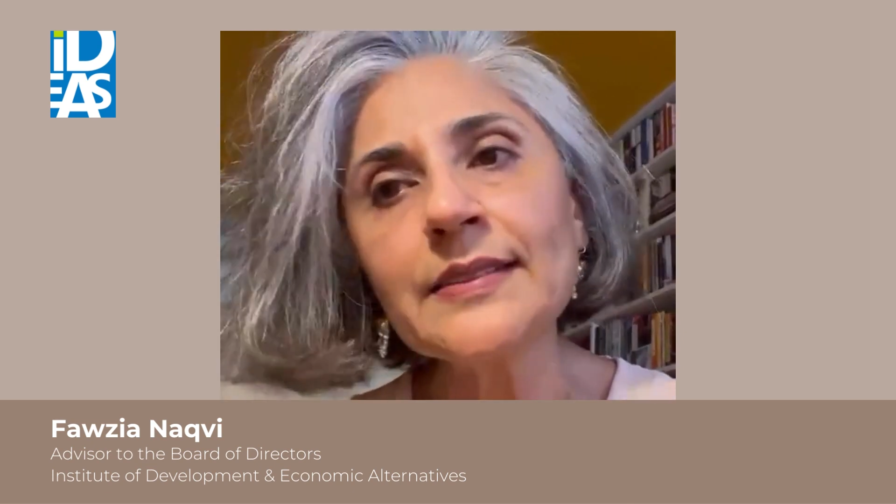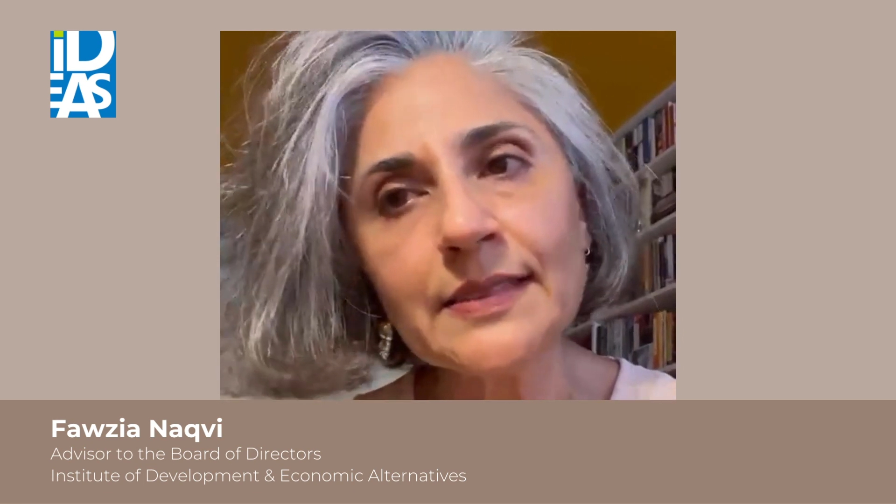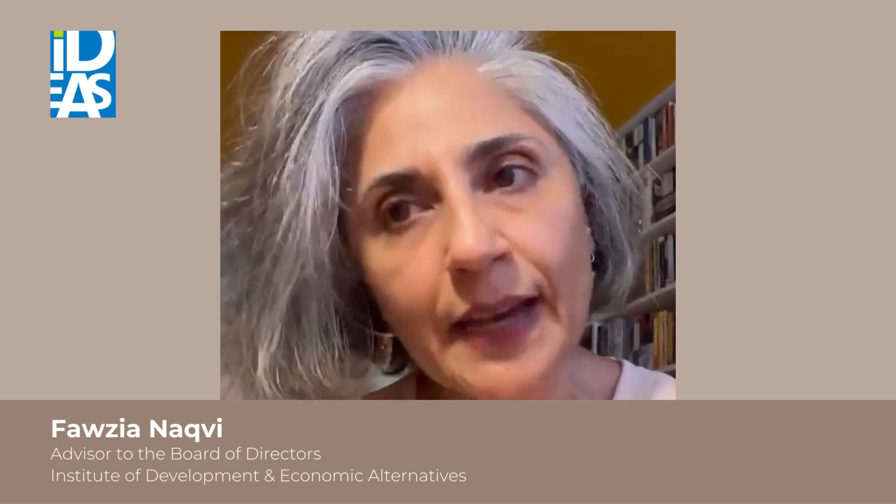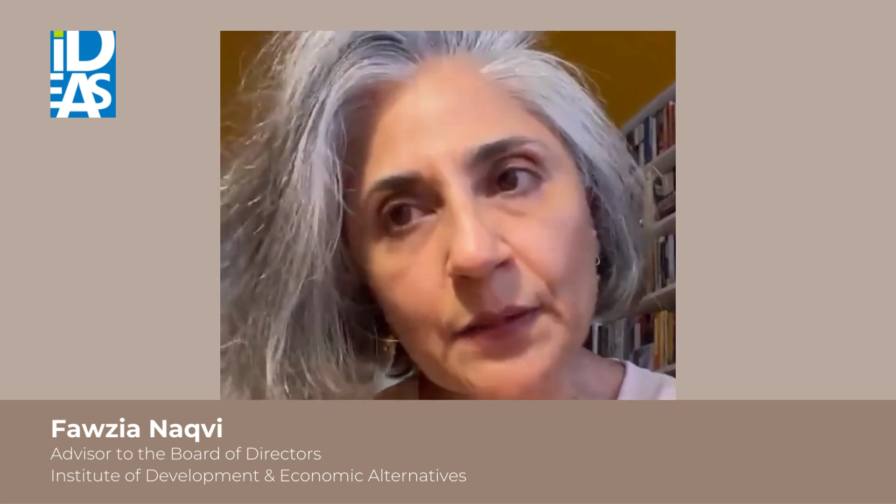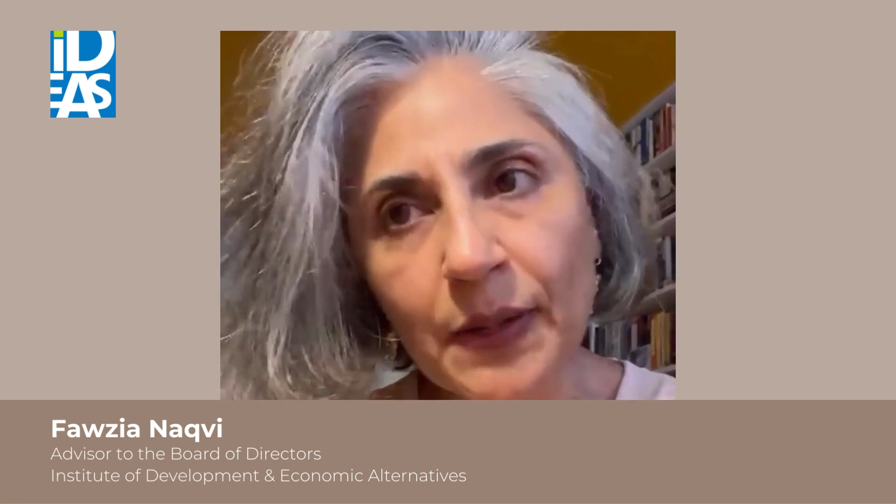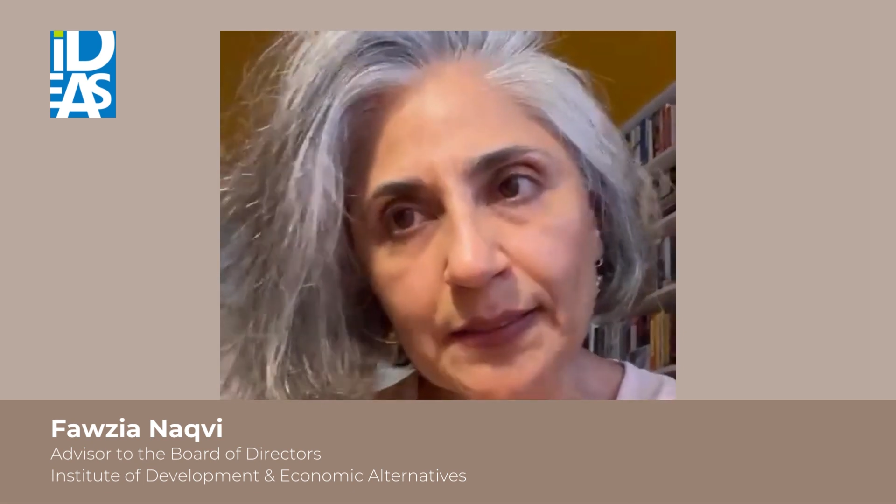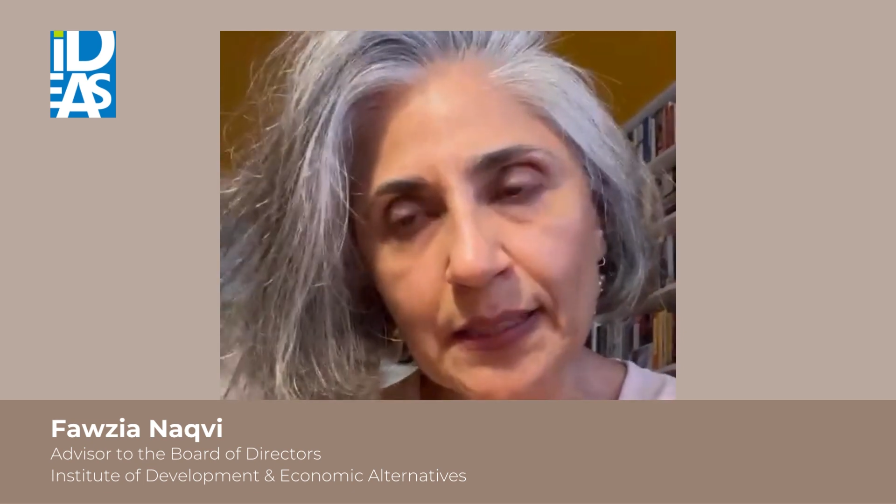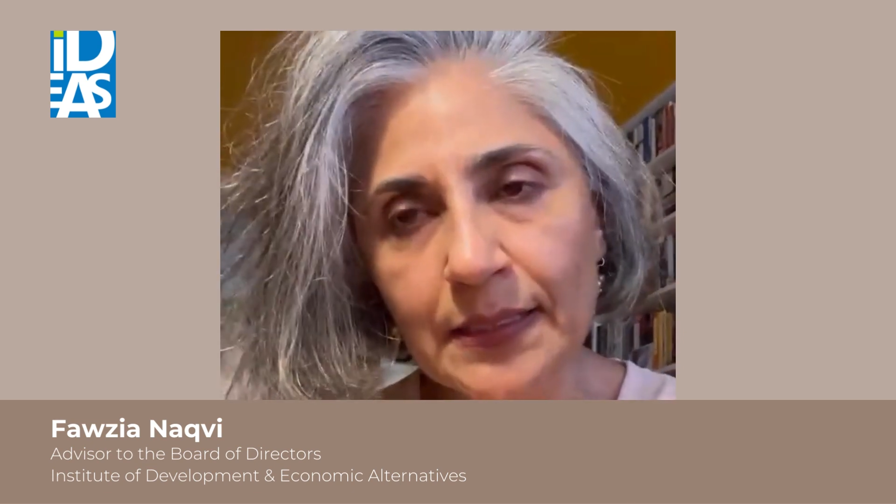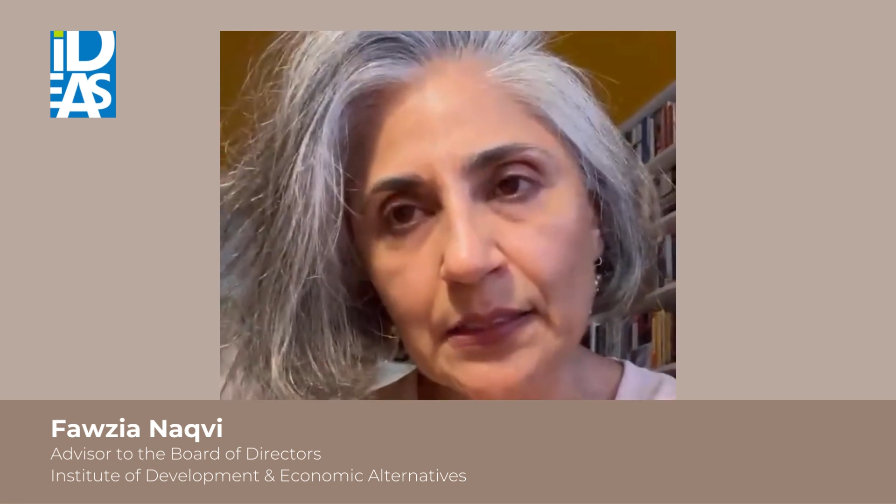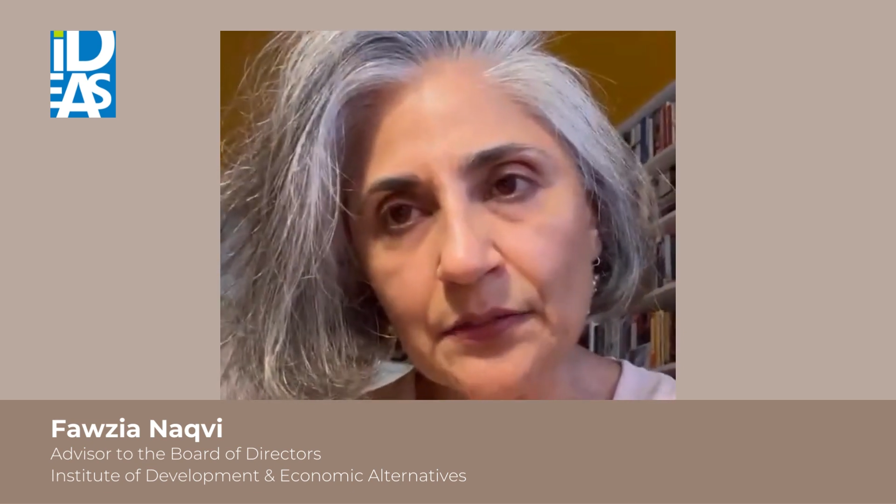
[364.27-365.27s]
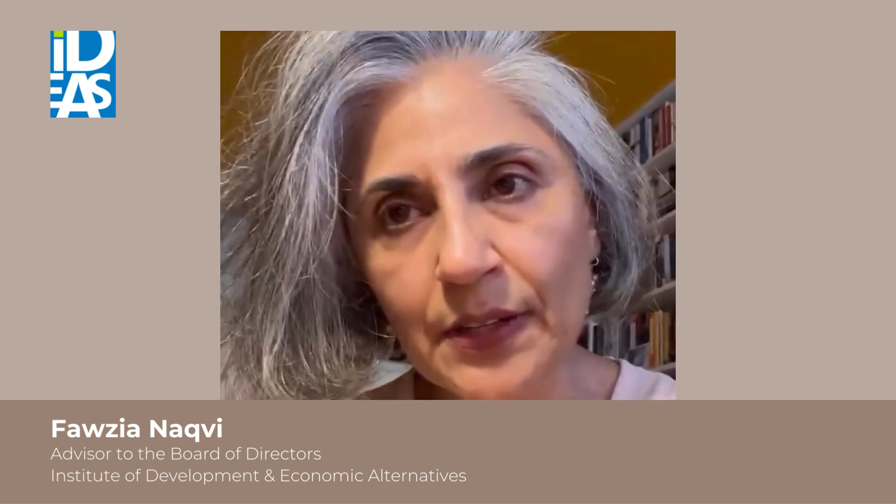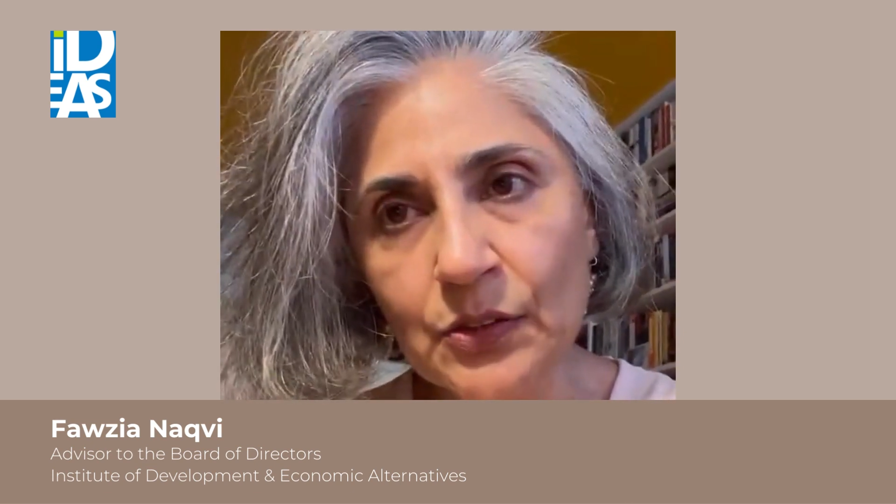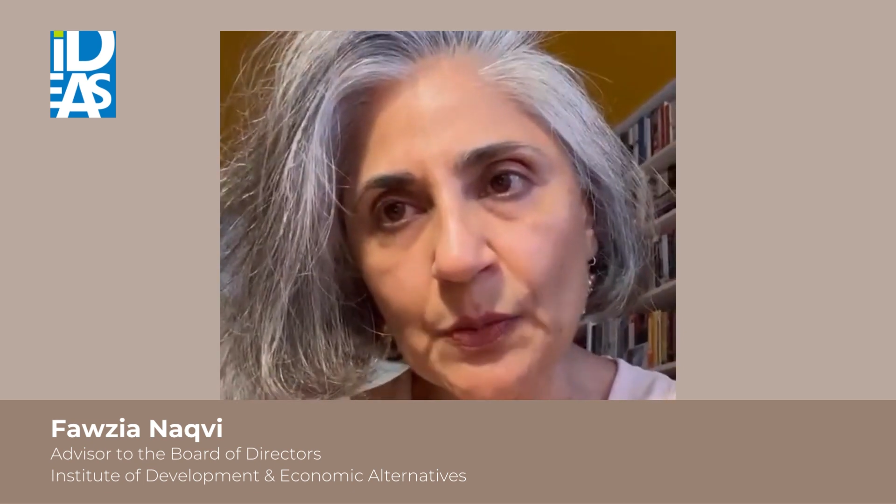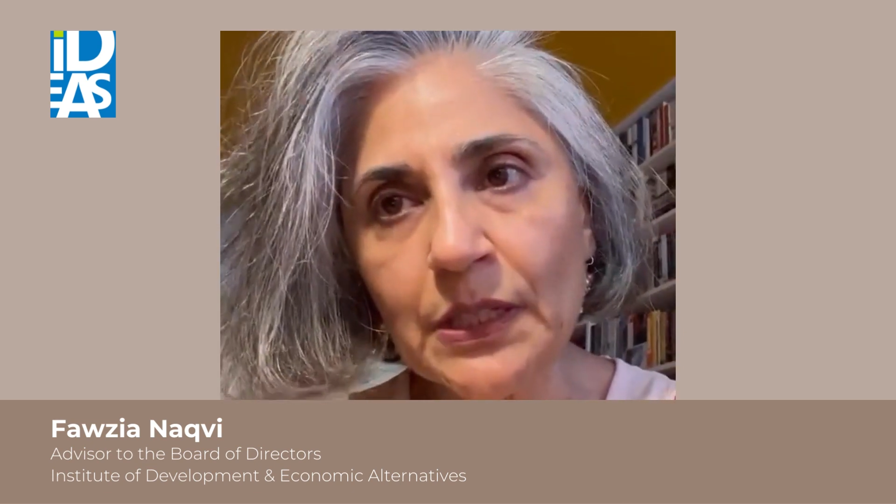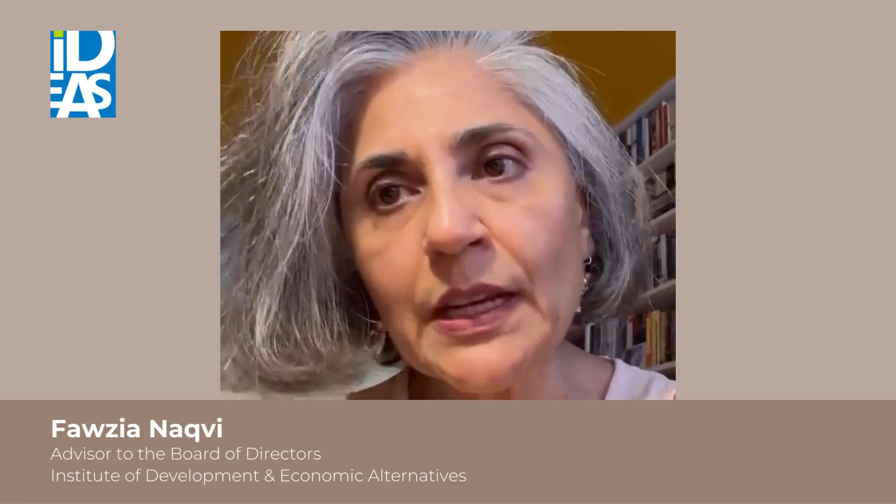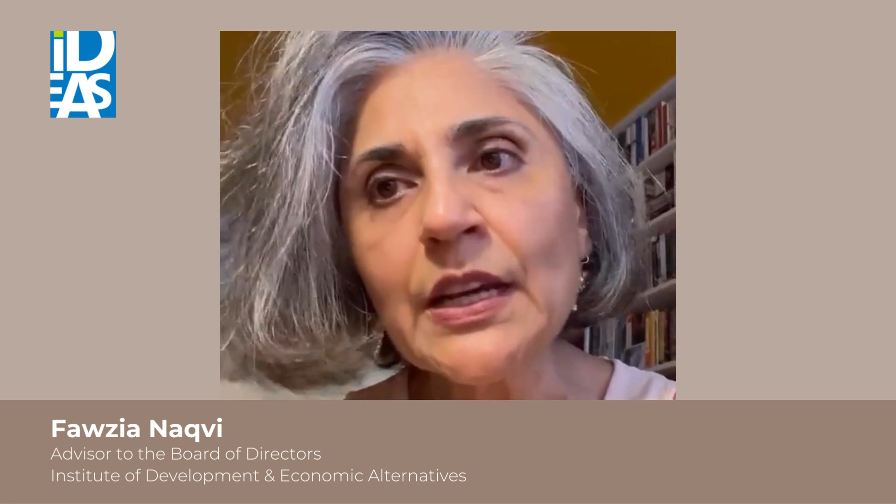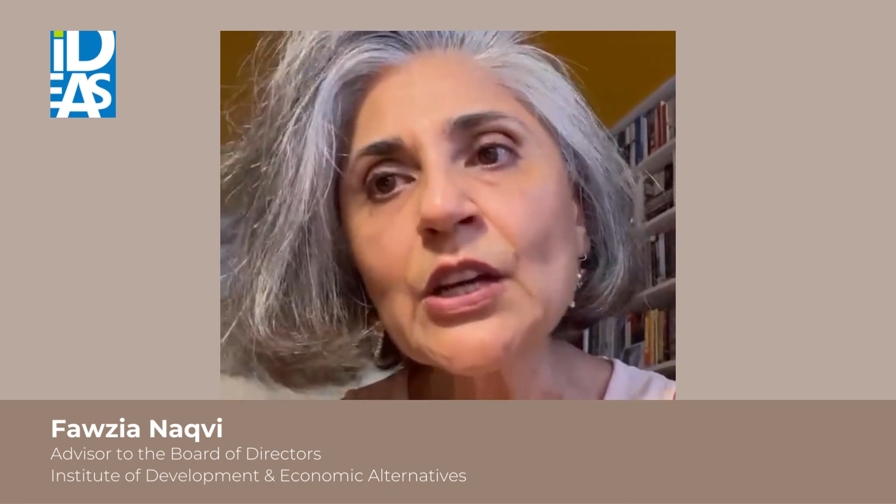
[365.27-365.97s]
a side-by-side investment.